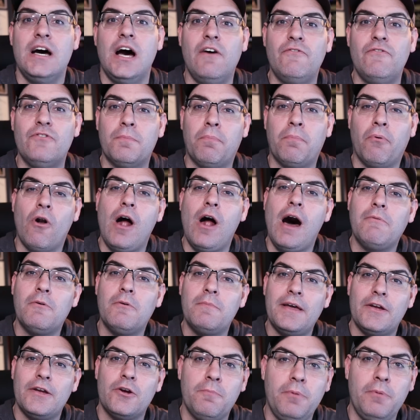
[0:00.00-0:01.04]
of the
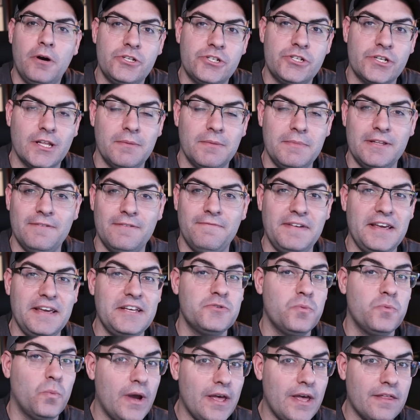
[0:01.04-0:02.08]
problem that you're punching them in the
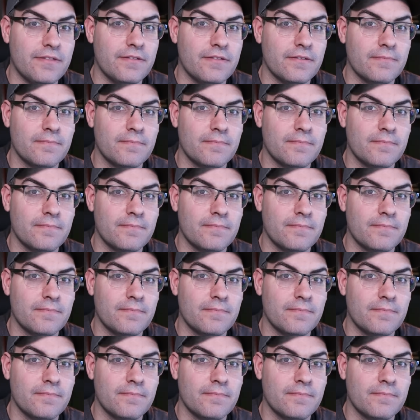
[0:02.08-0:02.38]
face with.